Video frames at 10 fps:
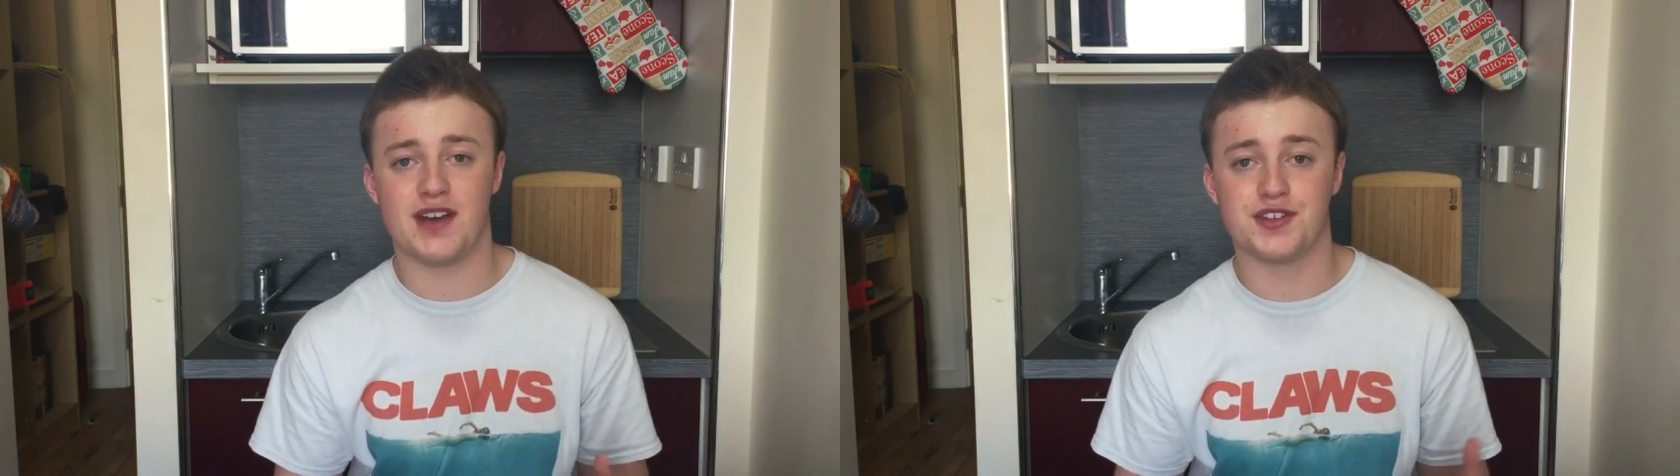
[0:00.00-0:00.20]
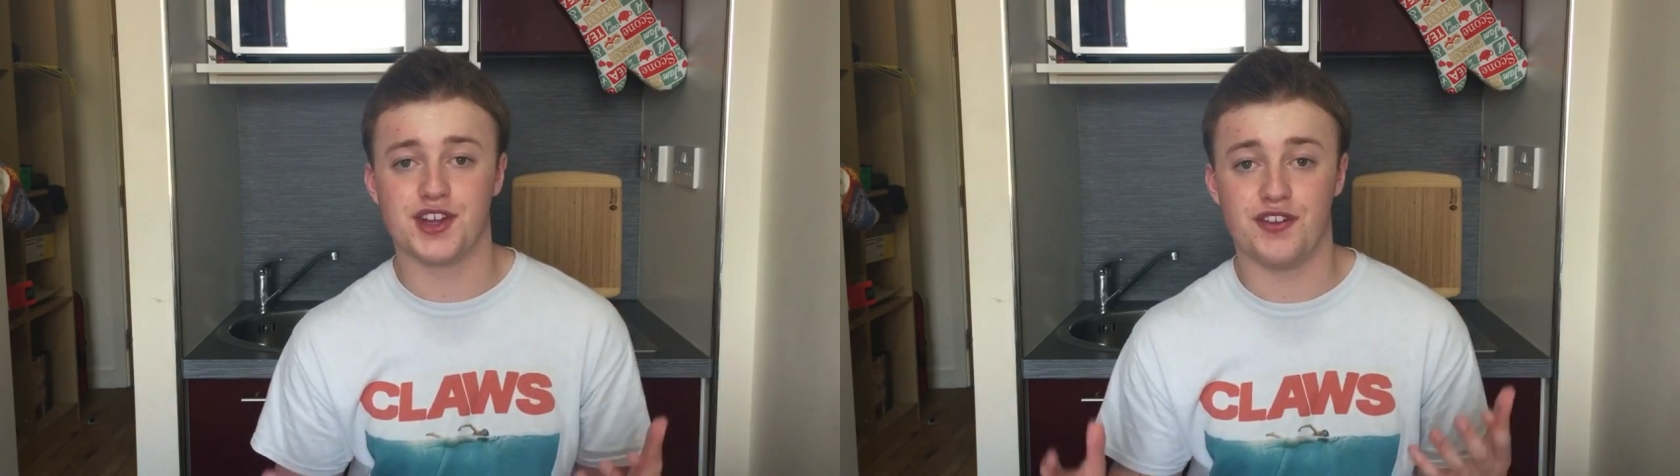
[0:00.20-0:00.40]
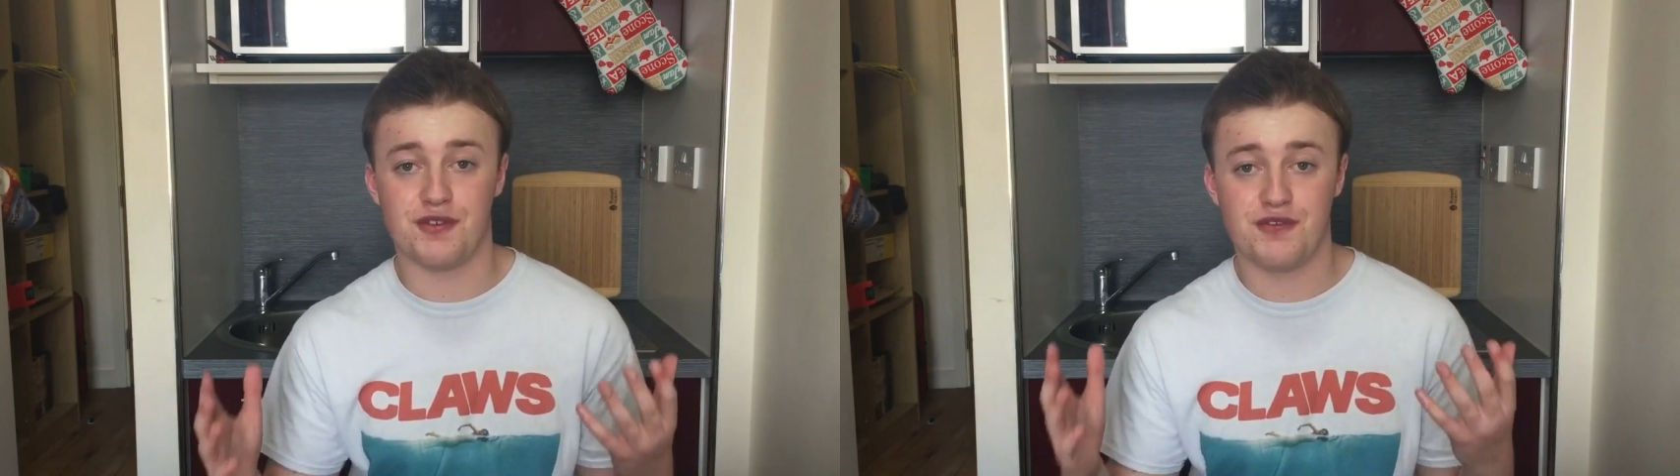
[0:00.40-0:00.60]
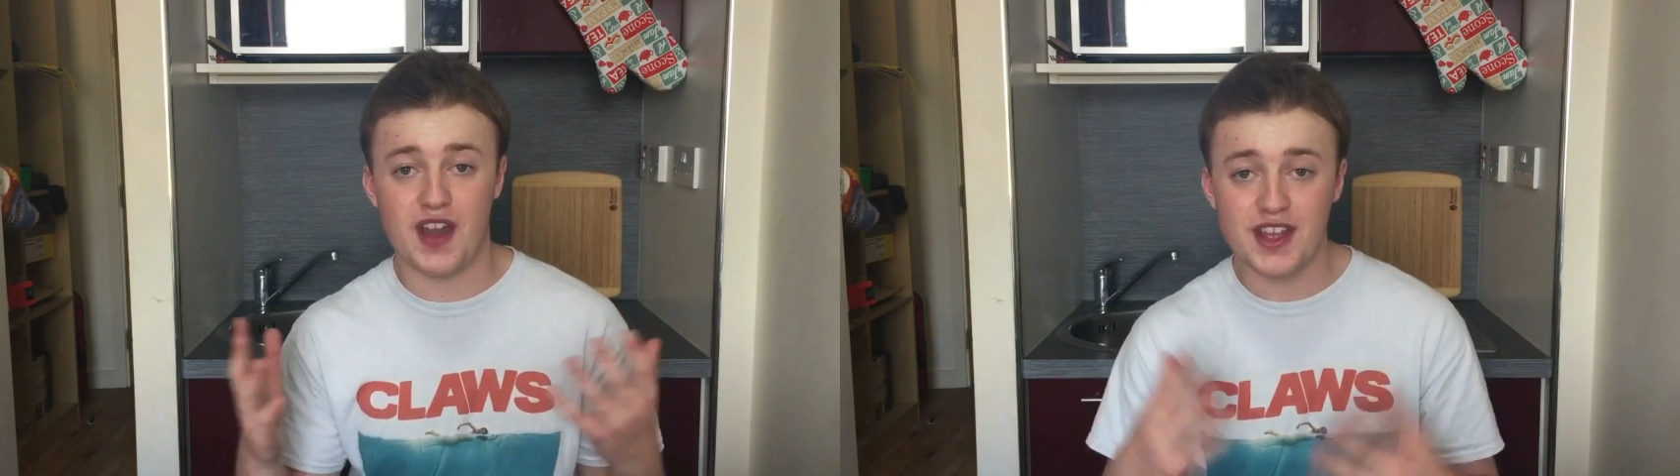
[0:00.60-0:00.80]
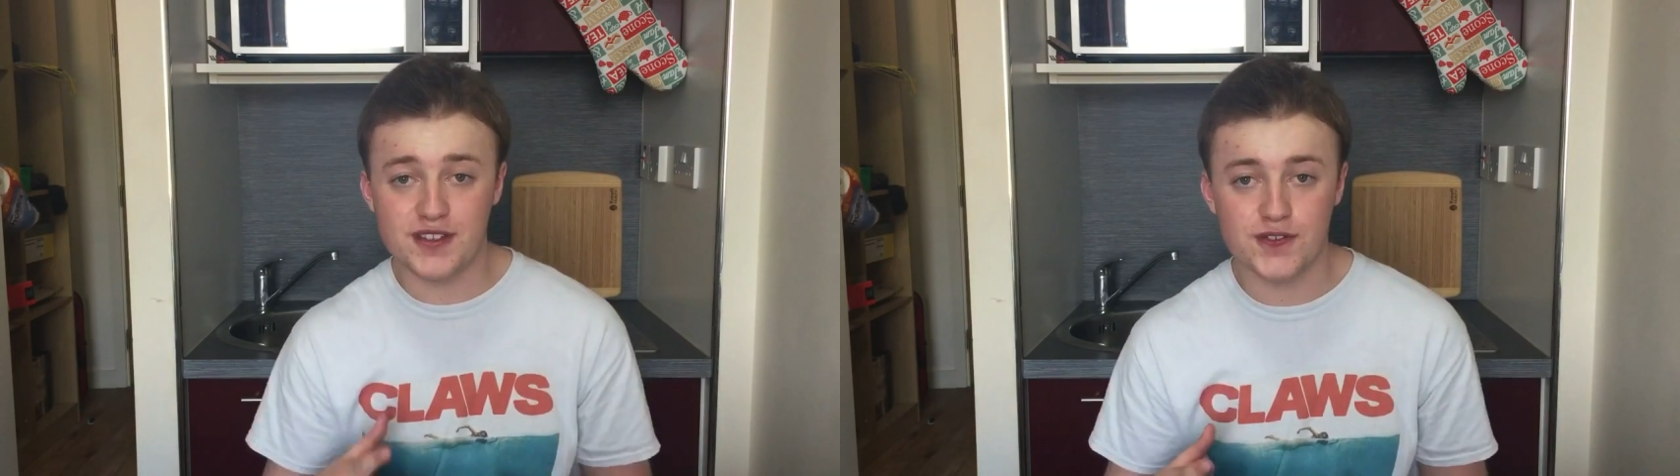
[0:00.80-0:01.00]
haven't got the
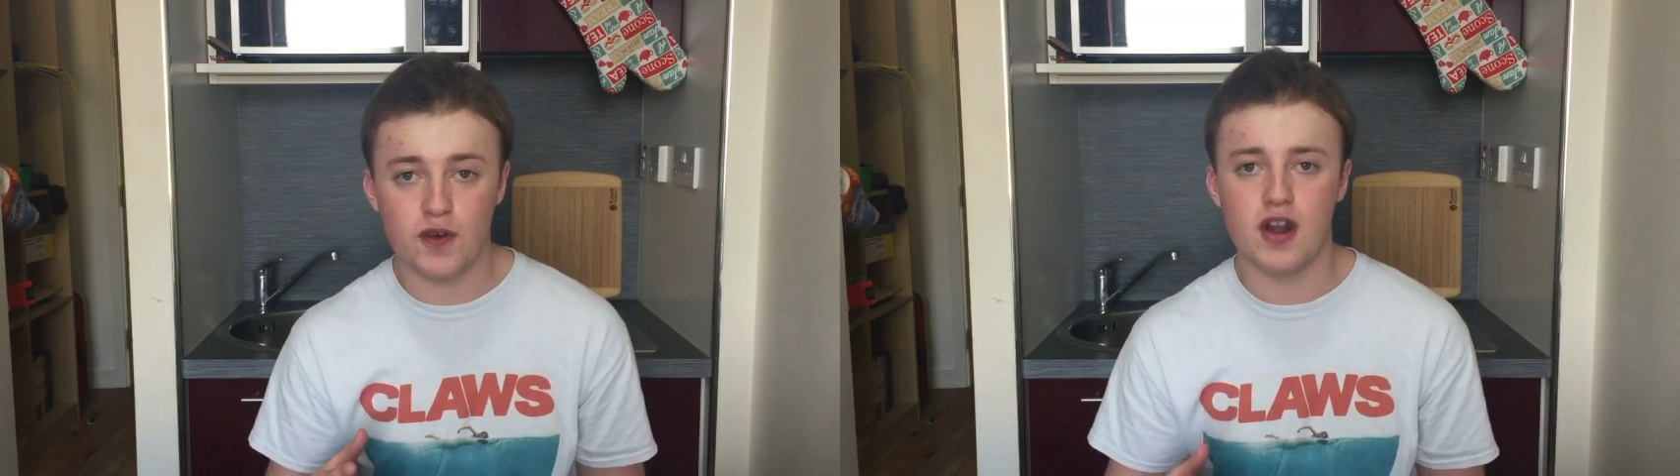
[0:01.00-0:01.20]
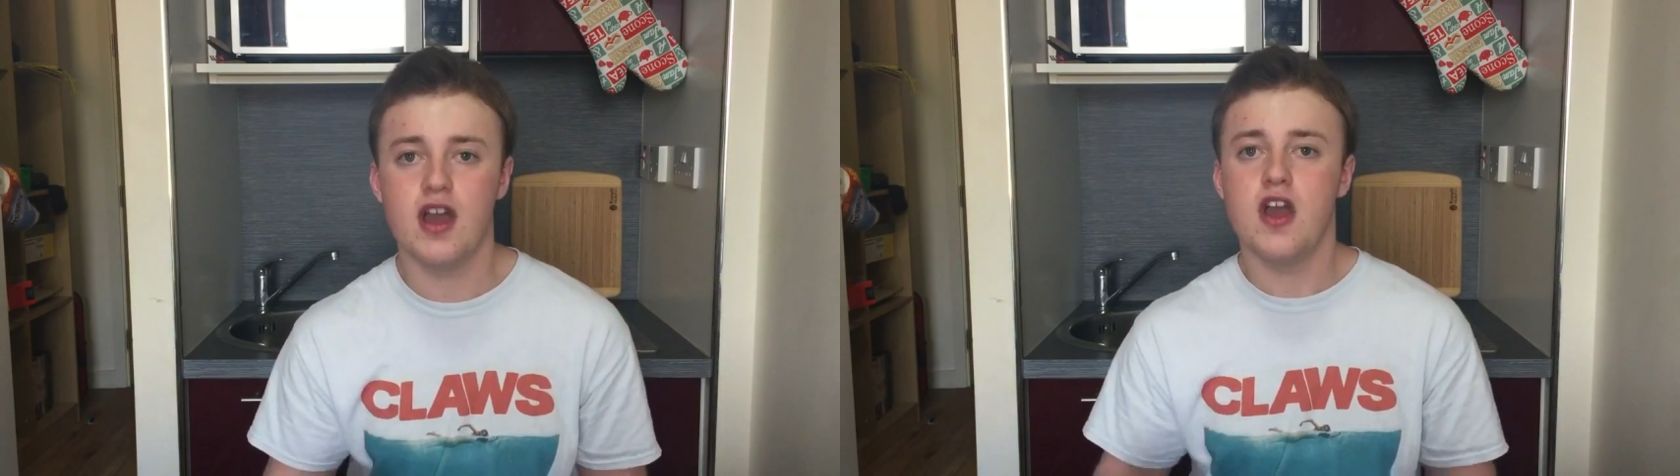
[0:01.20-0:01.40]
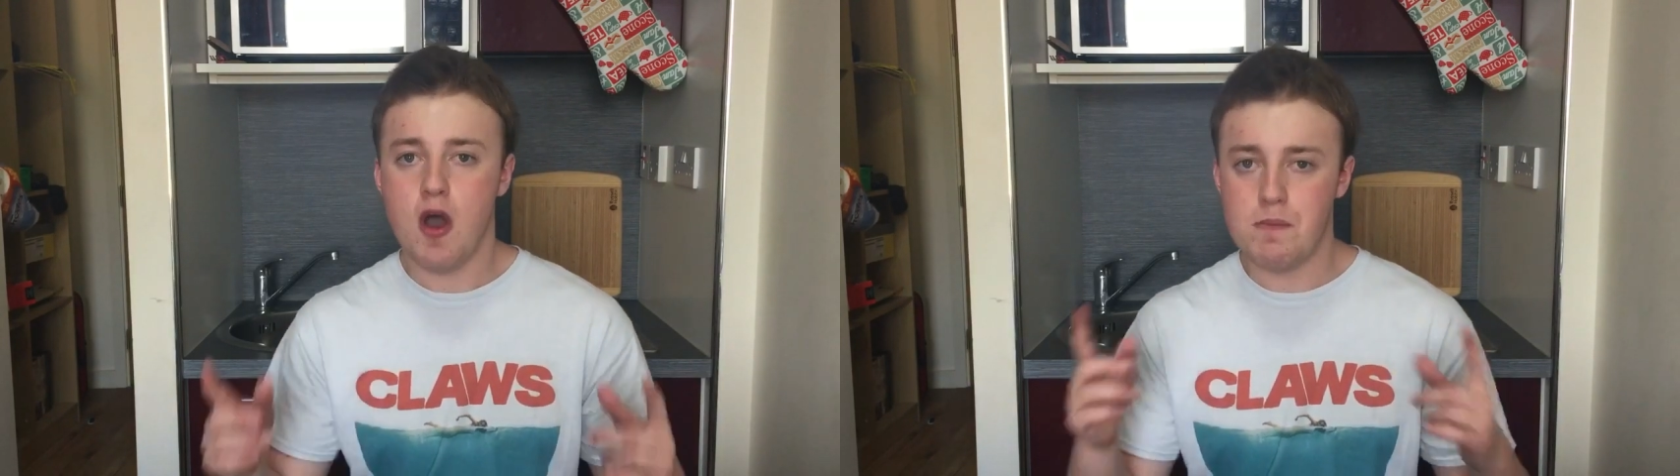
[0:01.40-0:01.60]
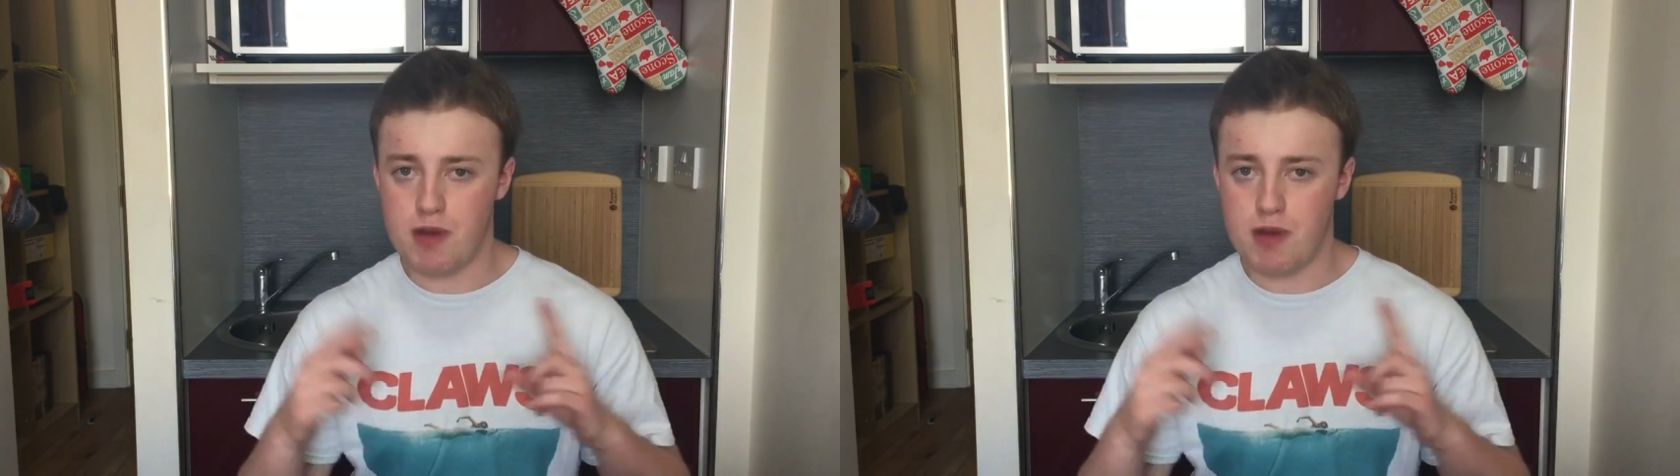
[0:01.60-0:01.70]
face for it,